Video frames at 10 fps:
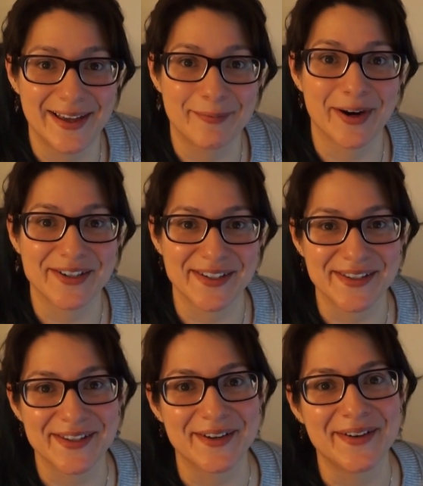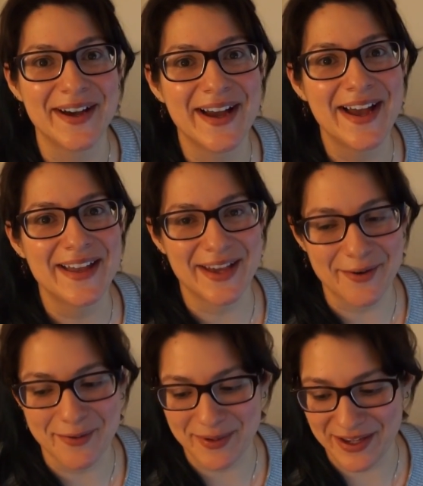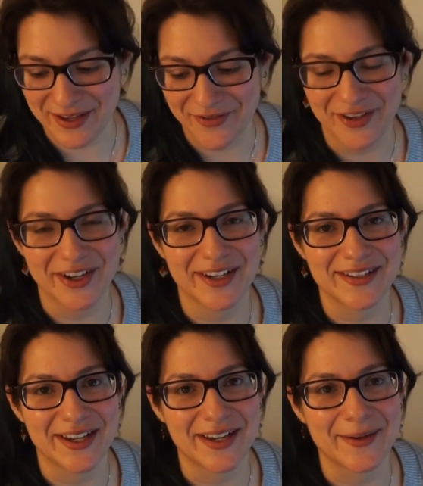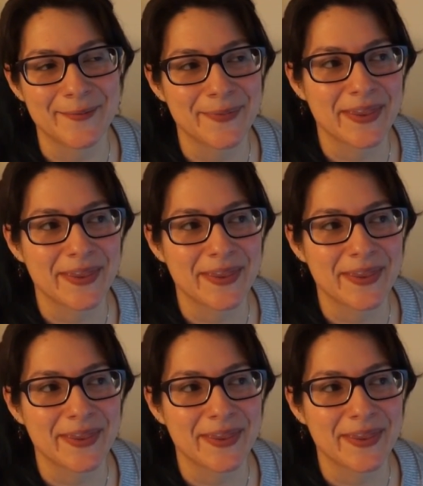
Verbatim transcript: in person, so that will be very exciting.